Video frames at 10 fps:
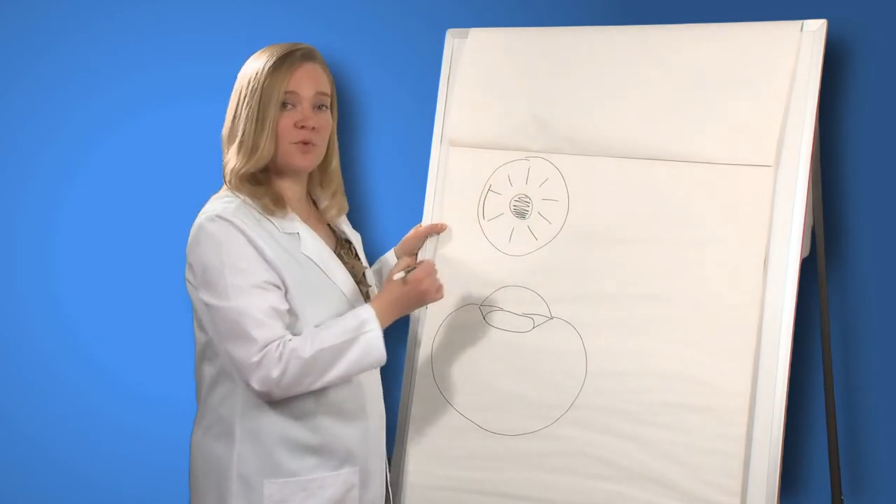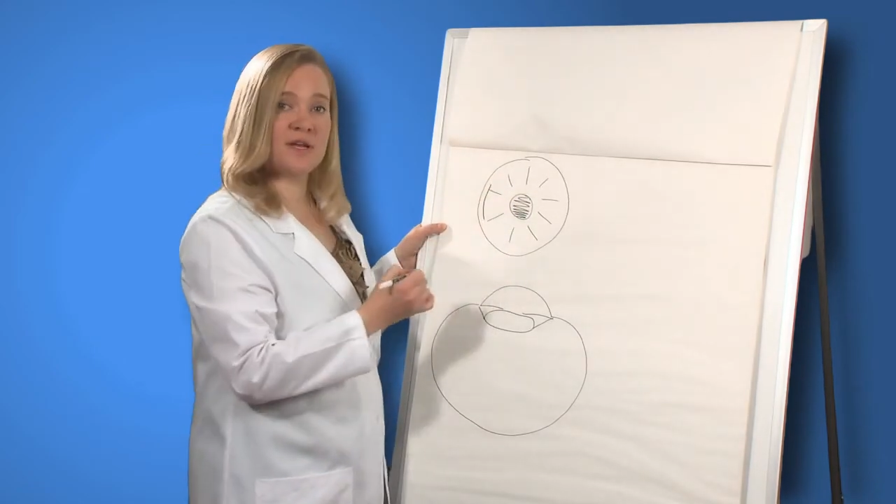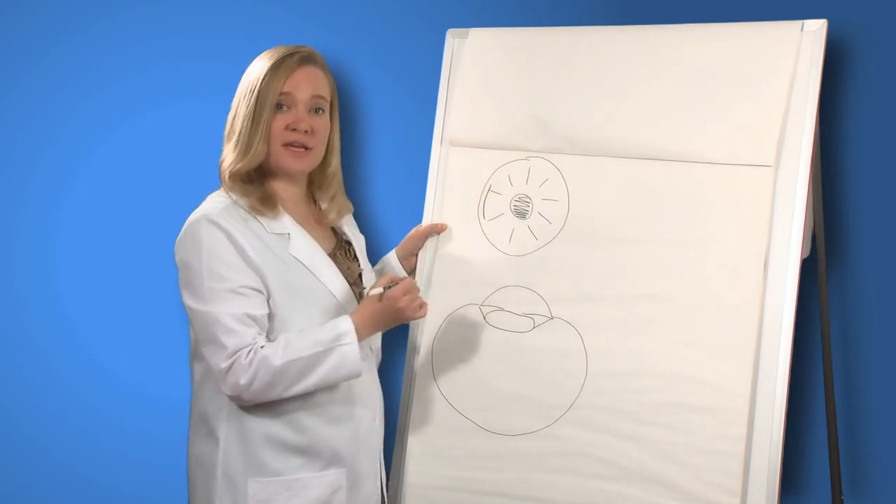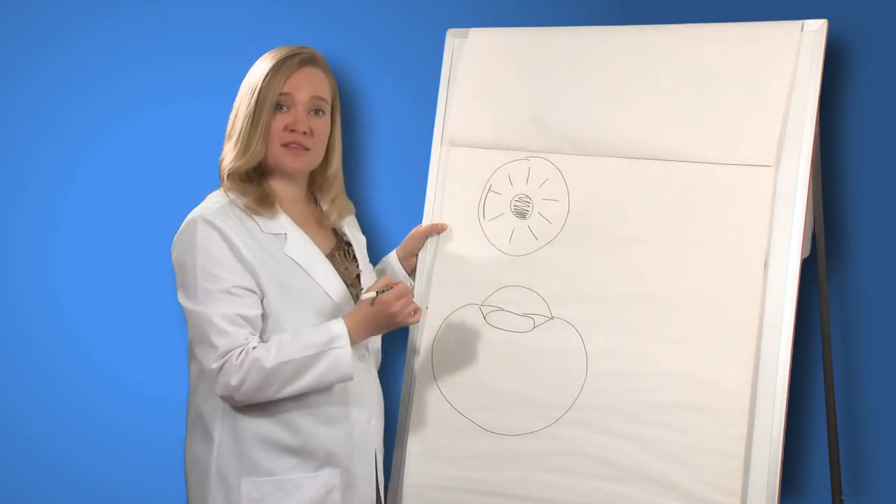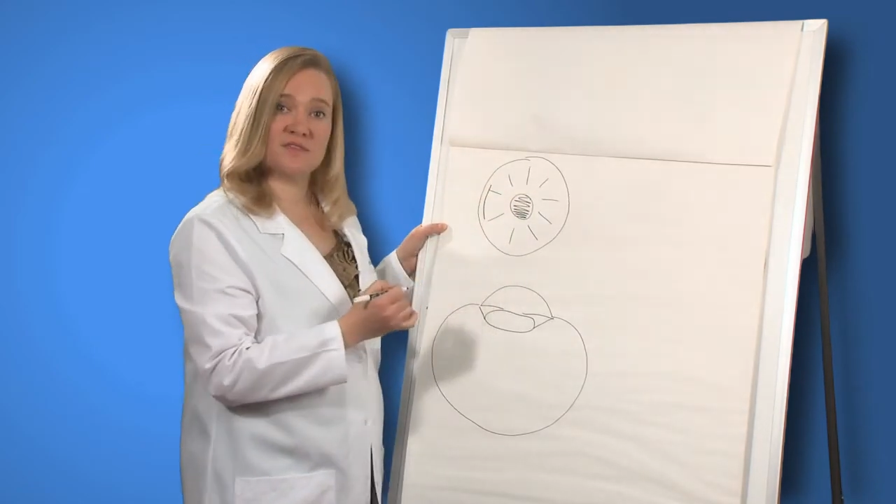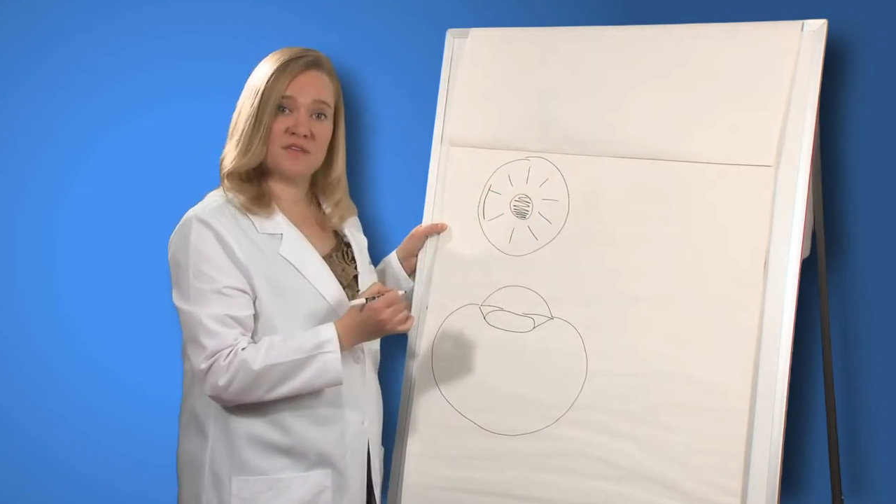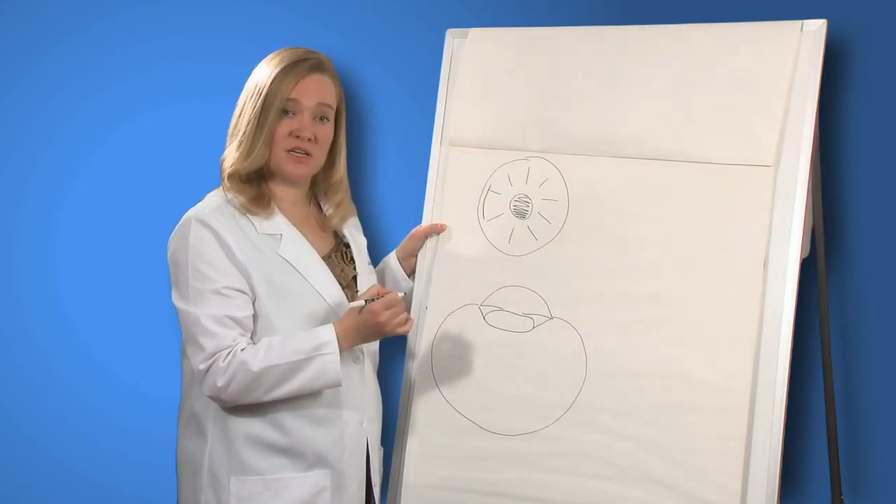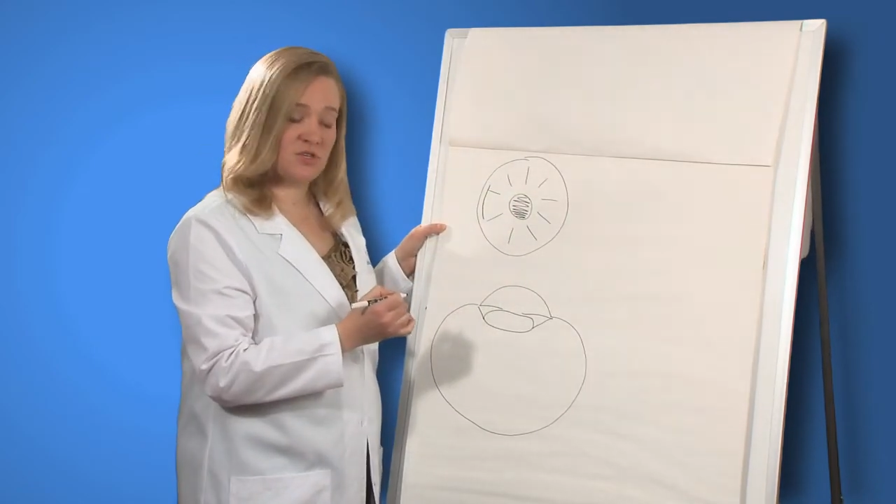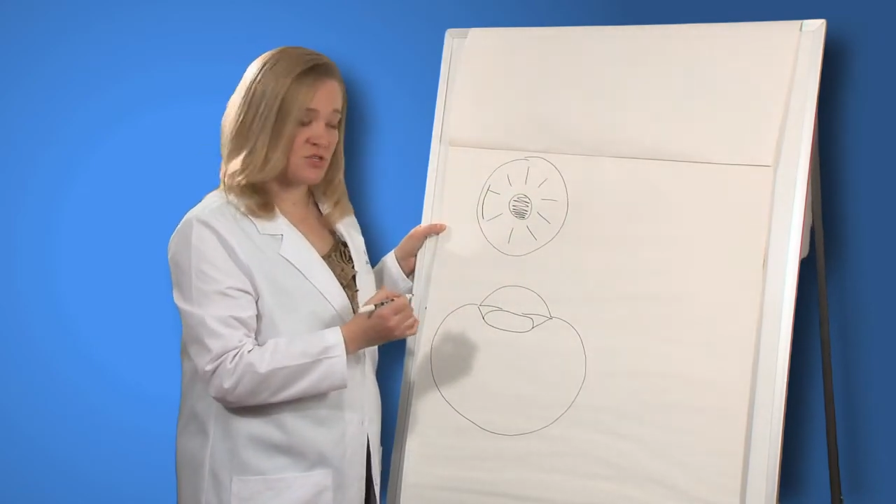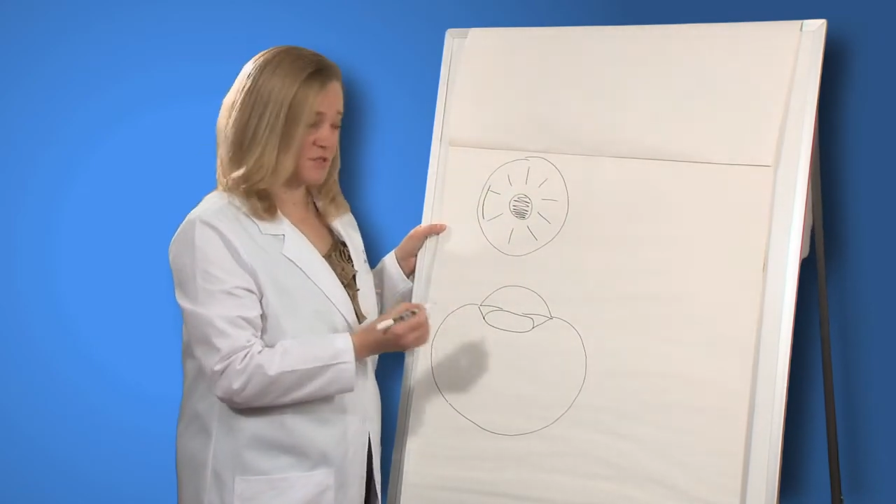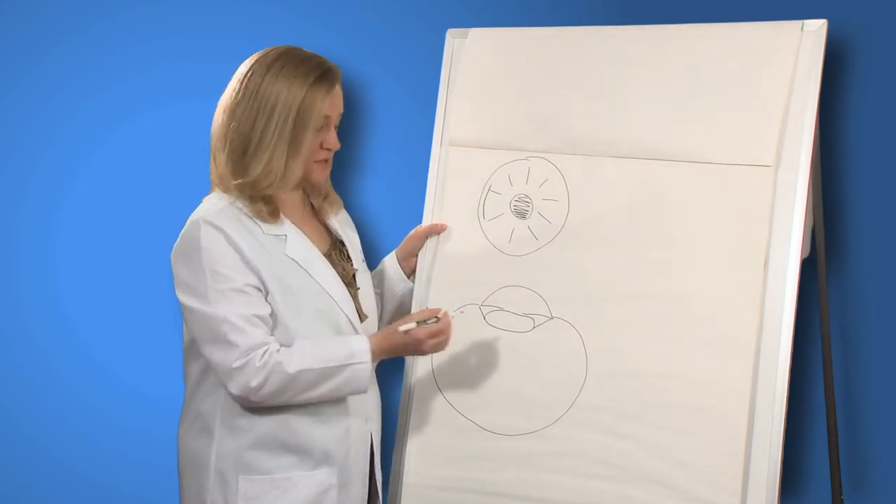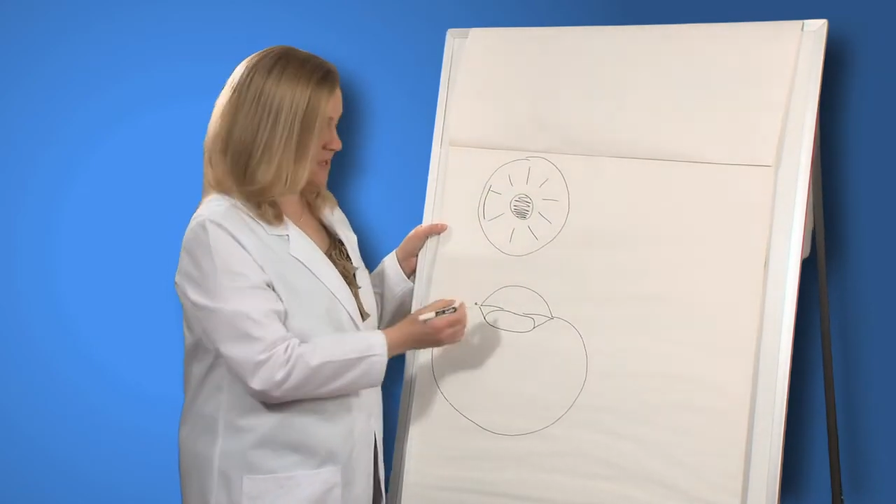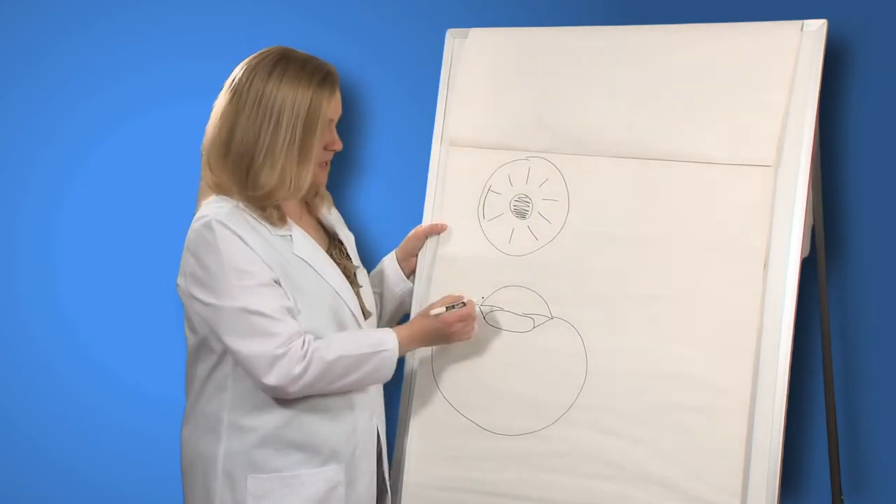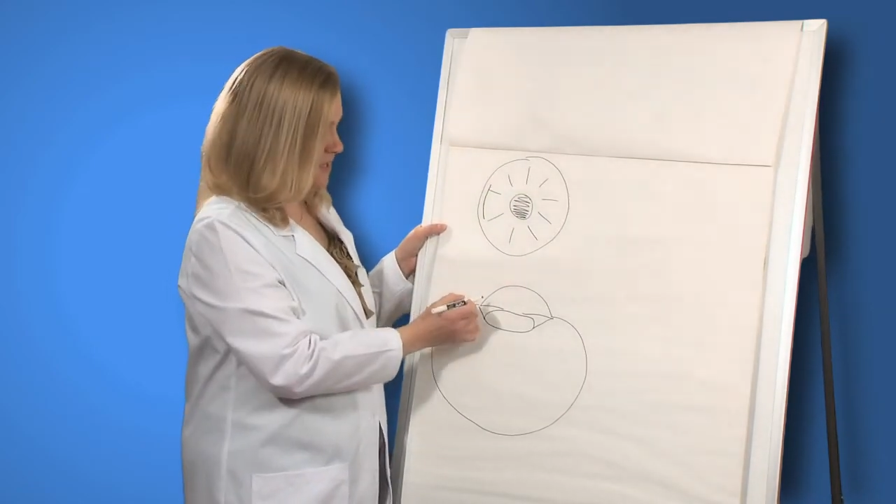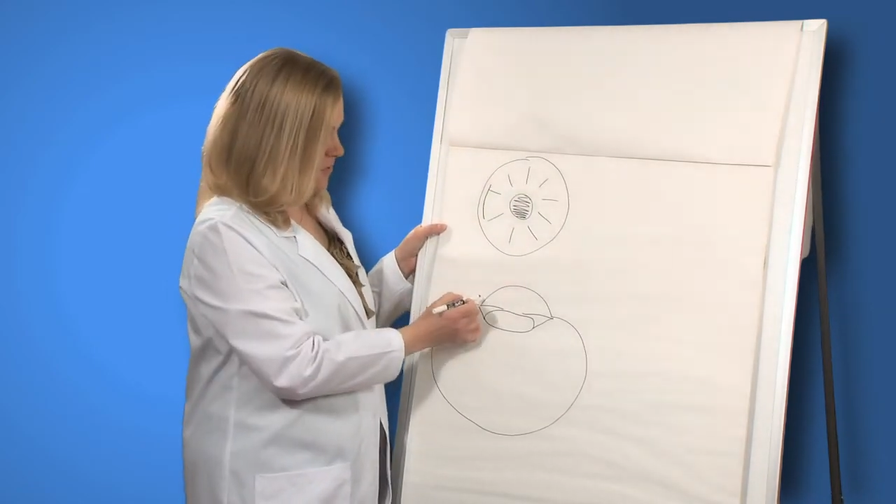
1/8 of an inch, and